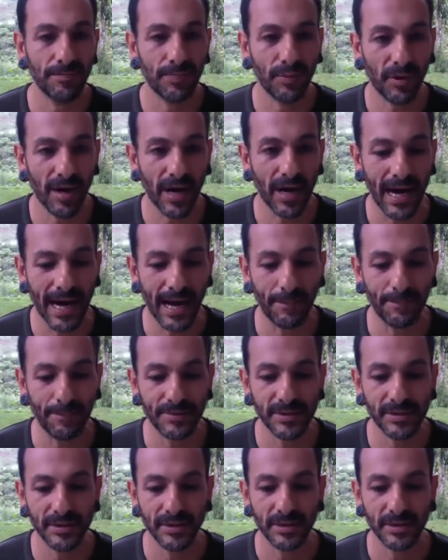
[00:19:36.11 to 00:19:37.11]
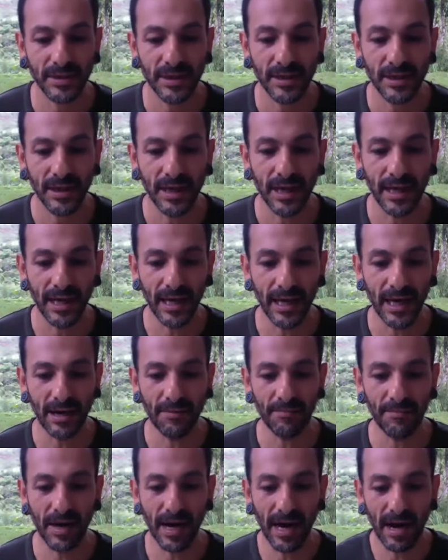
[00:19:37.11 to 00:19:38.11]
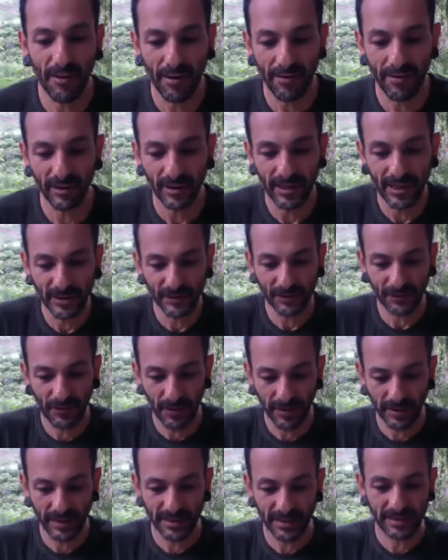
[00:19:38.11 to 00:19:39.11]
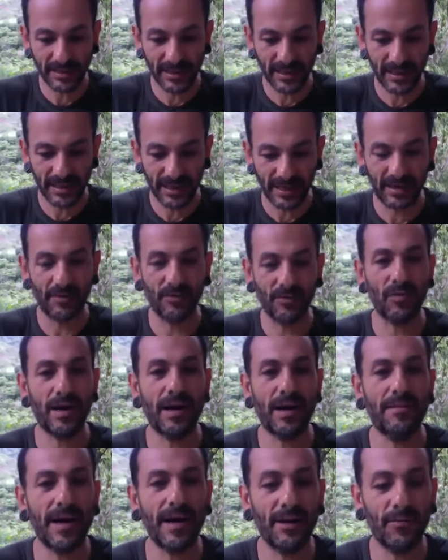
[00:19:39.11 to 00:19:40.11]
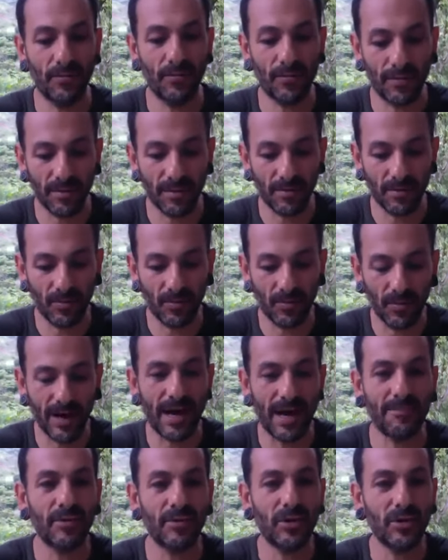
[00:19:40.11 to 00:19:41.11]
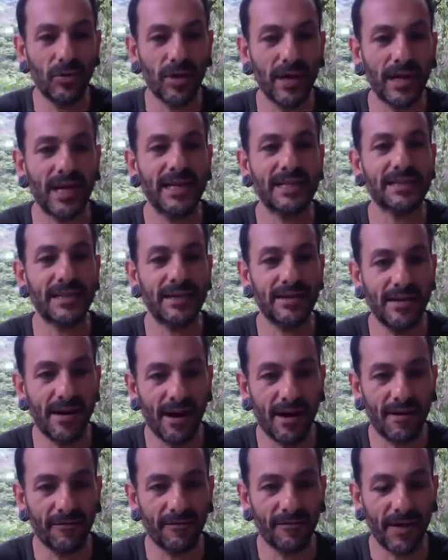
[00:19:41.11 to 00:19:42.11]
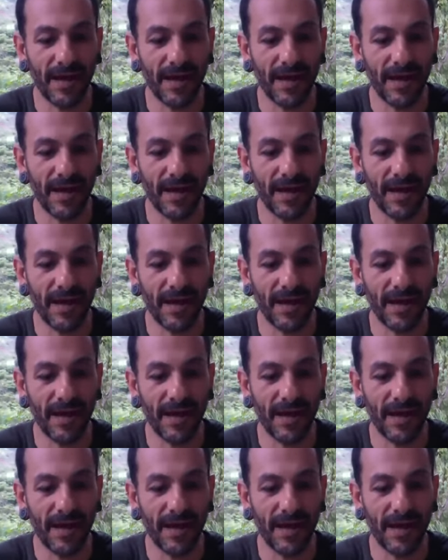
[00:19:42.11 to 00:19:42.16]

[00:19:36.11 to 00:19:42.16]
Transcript: Perhaps. However, let's focus in what I'm doing is enough.